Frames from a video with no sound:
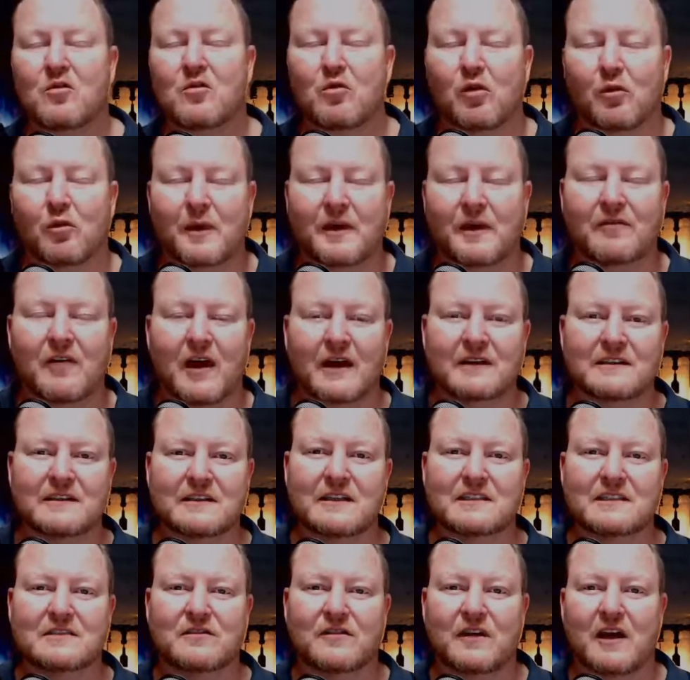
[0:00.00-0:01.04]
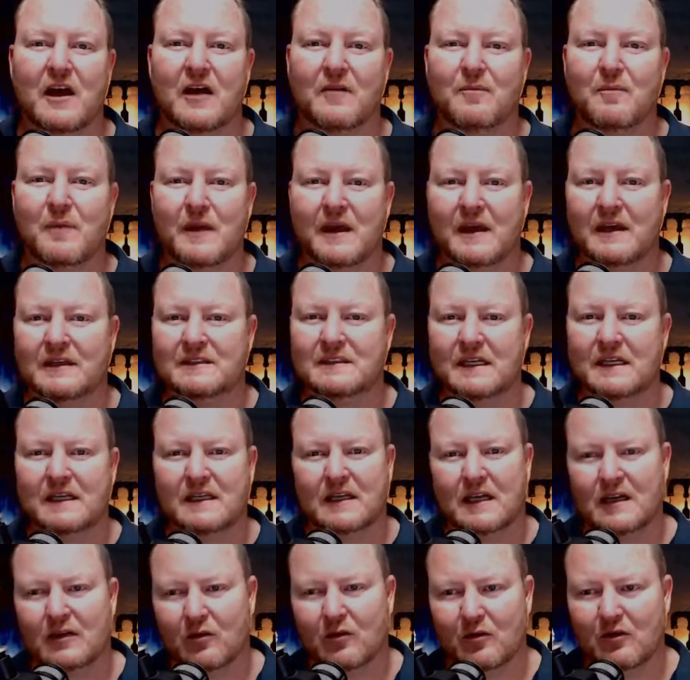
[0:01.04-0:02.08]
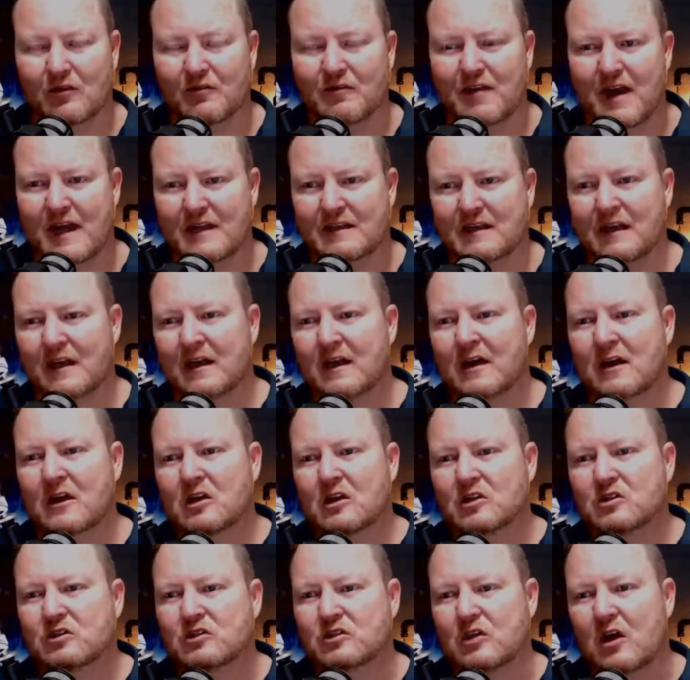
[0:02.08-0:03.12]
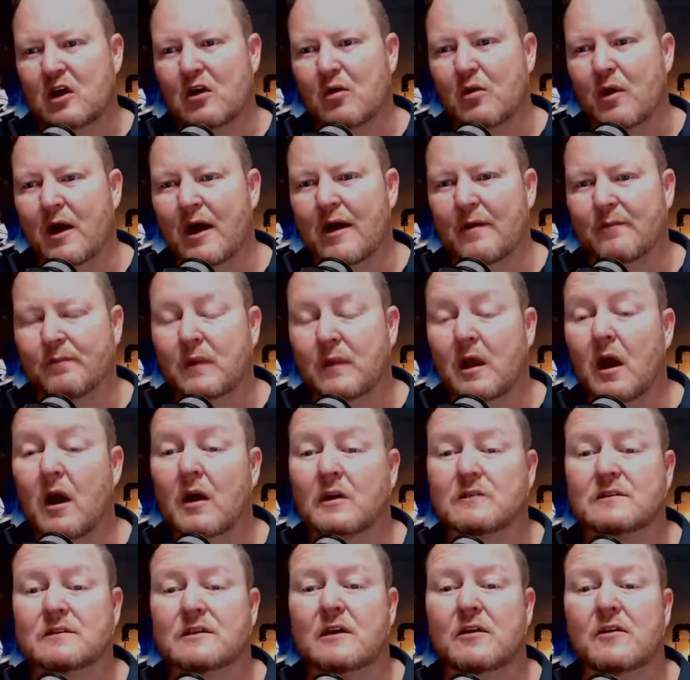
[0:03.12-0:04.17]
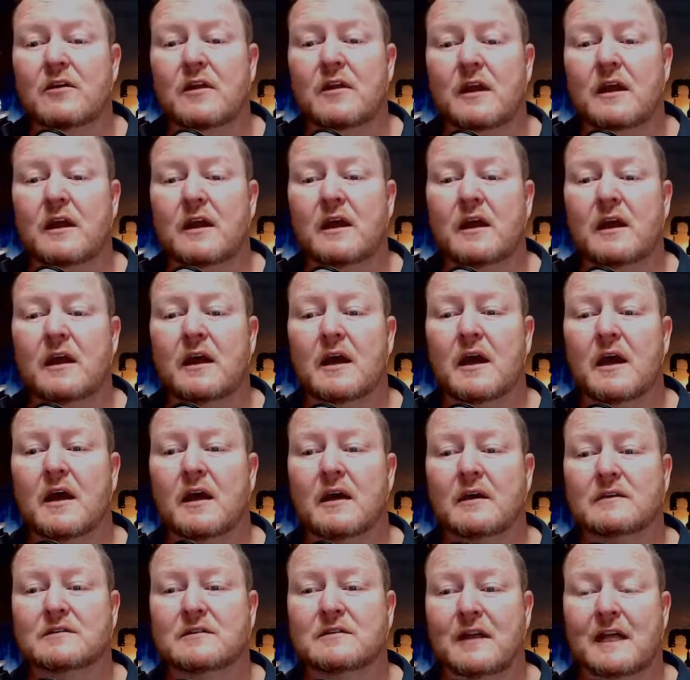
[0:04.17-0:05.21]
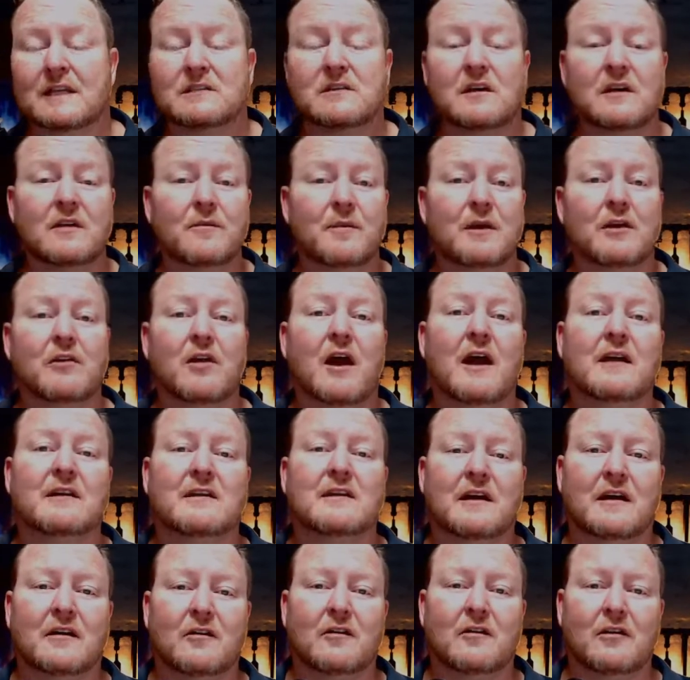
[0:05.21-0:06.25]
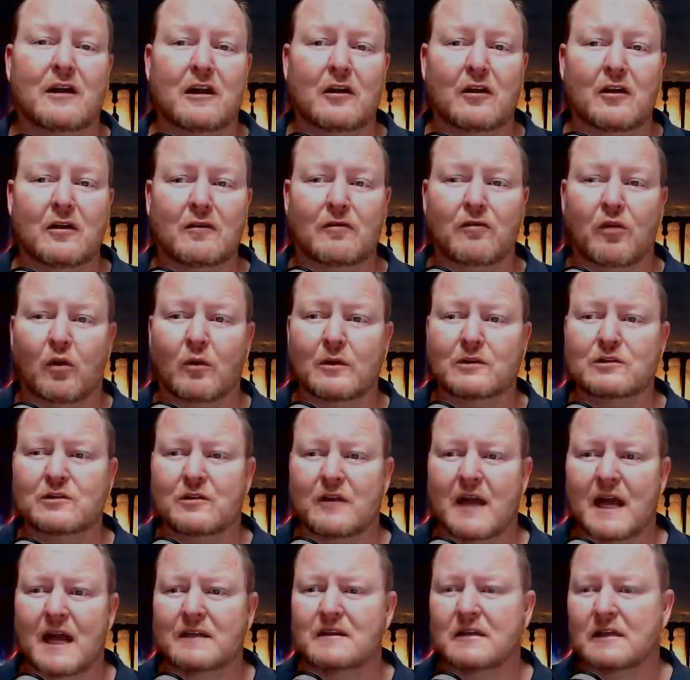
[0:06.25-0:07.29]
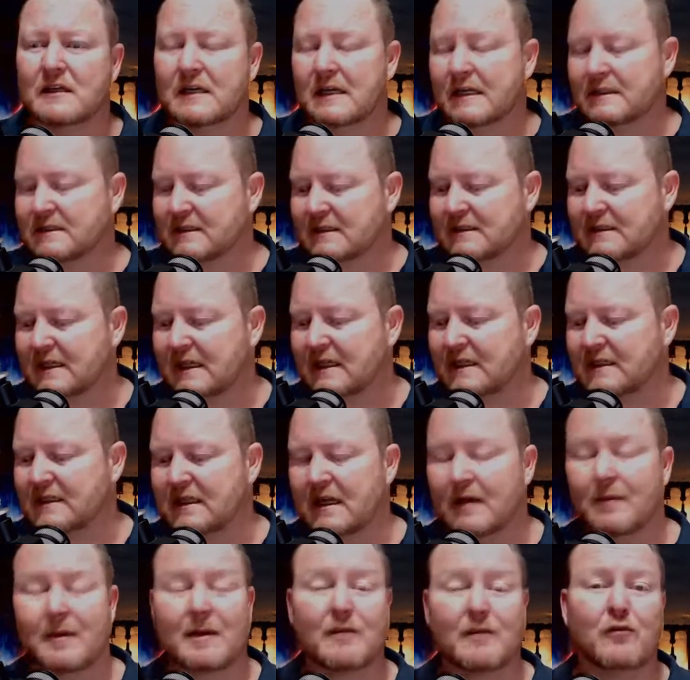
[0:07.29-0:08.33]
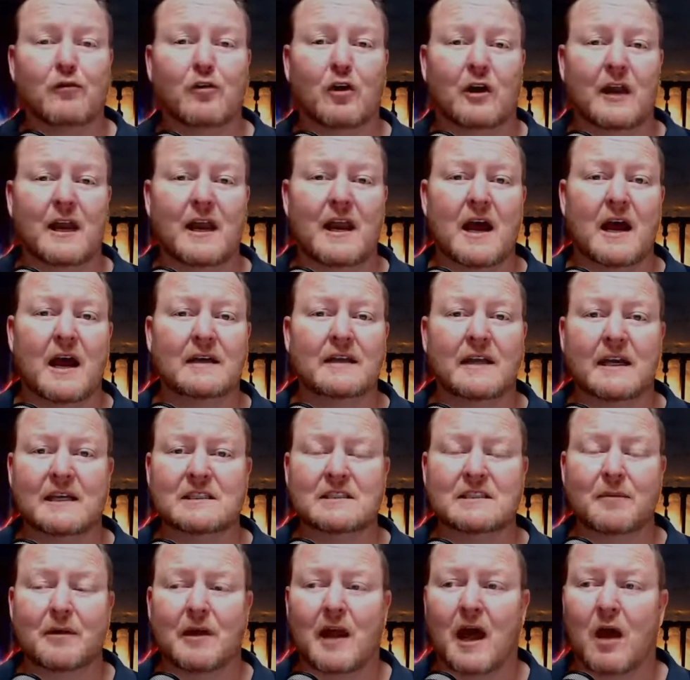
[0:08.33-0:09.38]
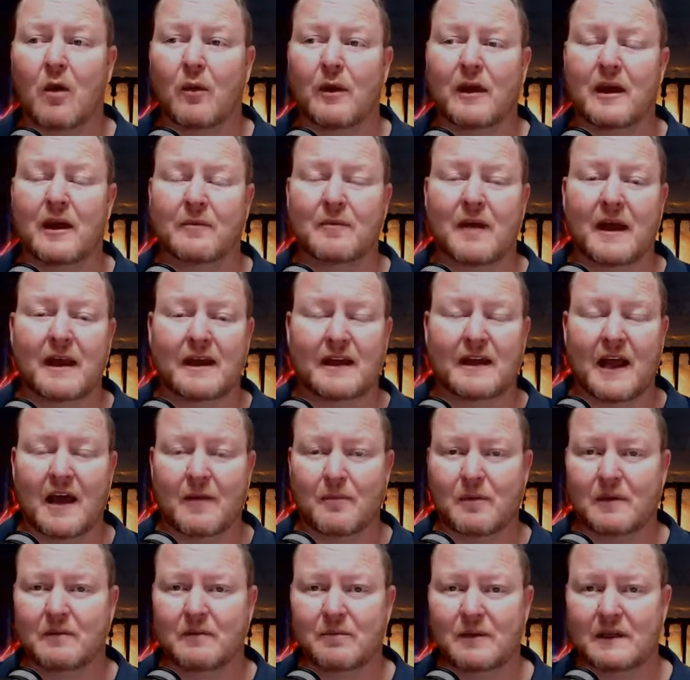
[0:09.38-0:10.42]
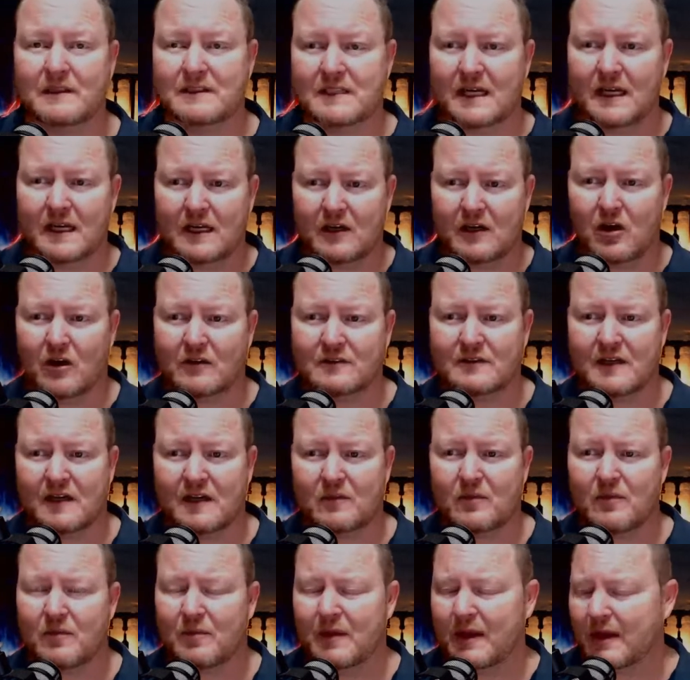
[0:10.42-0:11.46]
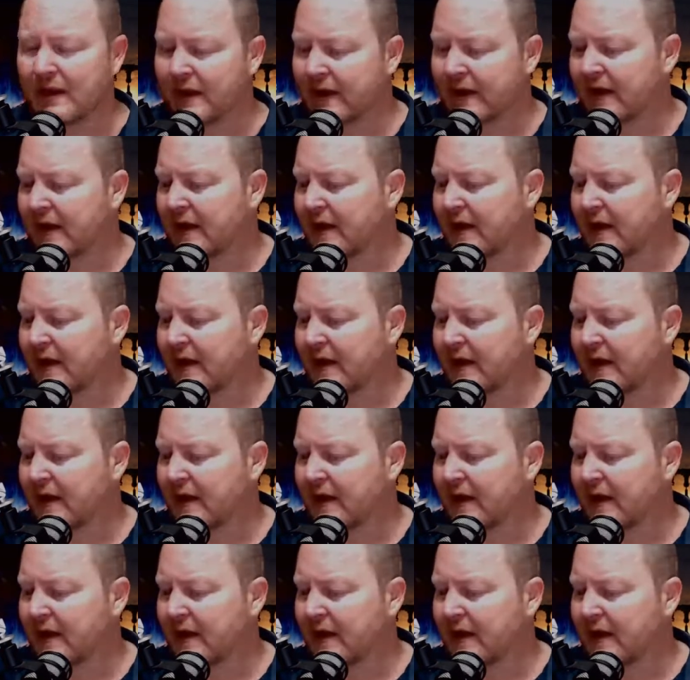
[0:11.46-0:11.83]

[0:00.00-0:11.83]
will be invited as VIPs and, and all of that. So um, yeah, so the uh, so that's going to be great. I'm really looking forward to that. As I said, um, and if you've got any ideas about how we can make it happen, please get in contact with me.